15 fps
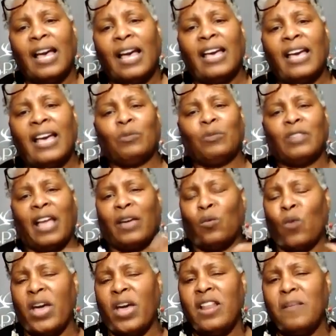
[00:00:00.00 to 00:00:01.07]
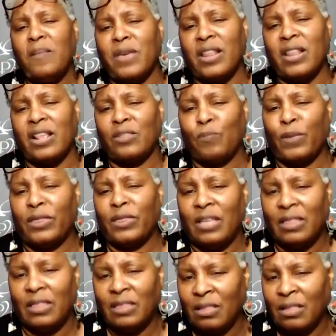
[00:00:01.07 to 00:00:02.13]
And I'm like, wait a minute, but
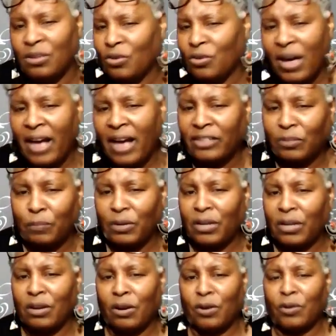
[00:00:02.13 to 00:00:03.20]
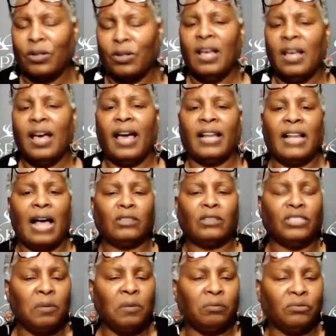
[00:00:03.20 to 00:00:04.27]
you guys are being hurt, and how
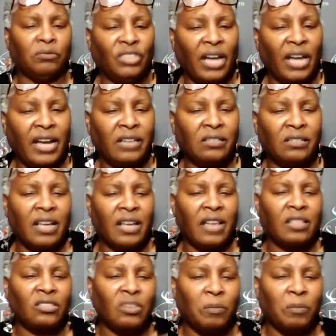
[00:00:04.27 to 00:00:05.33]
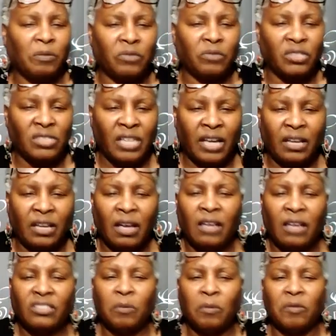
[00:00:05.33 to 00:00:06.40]
some of them chained together, some of them sick,
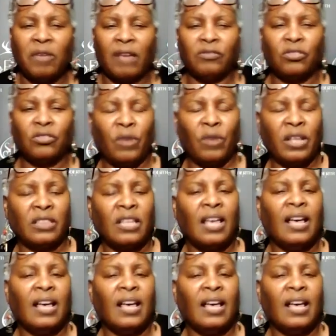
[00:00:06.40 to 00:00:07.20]
some of them have strength.